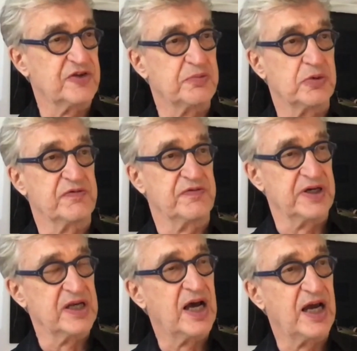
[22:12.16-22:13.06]
spoke
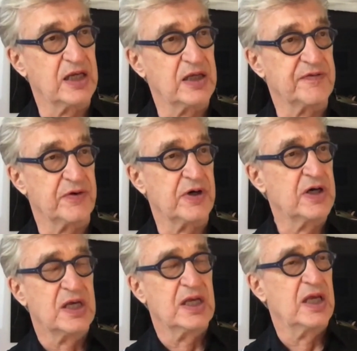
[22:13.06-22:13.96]
very highly of her,
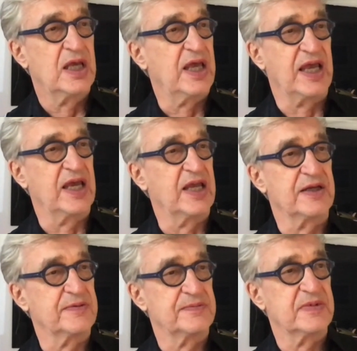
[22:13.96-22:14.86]

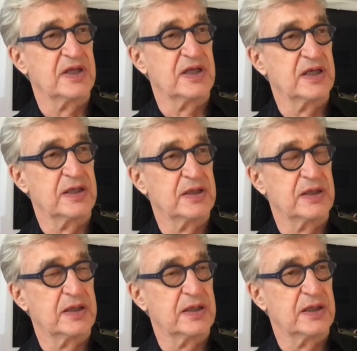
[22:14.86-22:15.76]
and
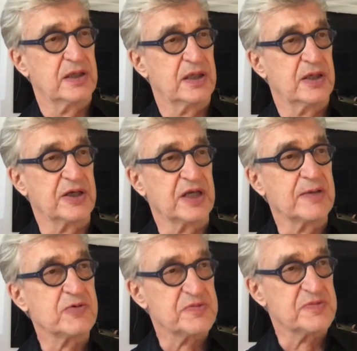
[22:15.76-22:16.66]
her name
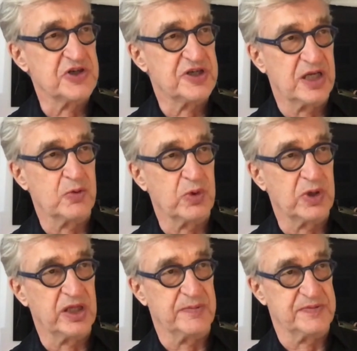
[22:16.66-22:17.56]
was Michelle
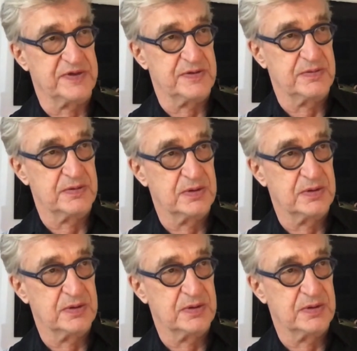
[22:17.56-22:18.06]
Williams.